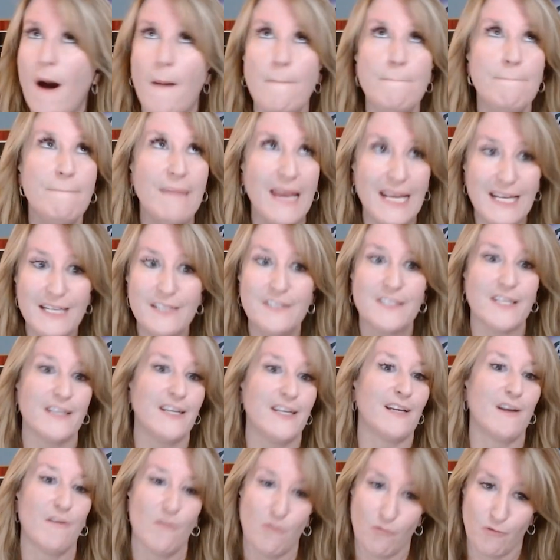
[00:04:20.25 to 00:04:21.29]

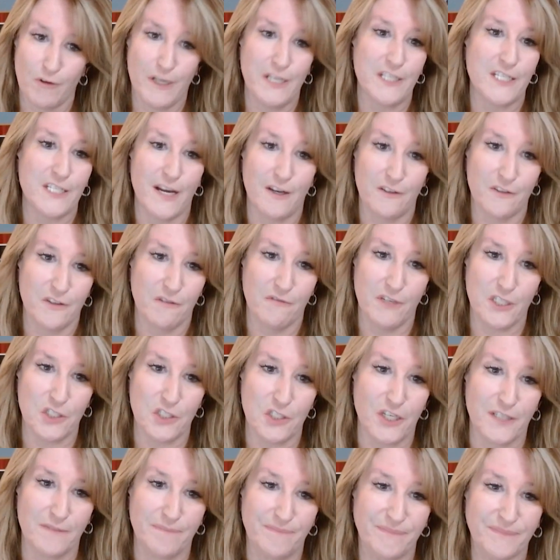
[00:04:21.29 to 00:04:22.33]
amazing retail
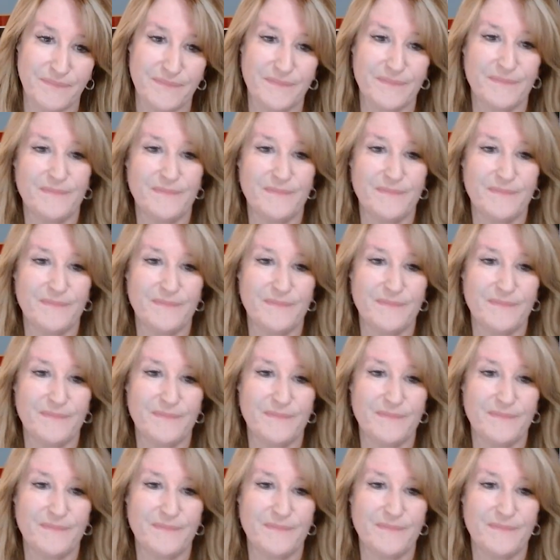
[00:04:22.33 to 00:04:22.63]
division.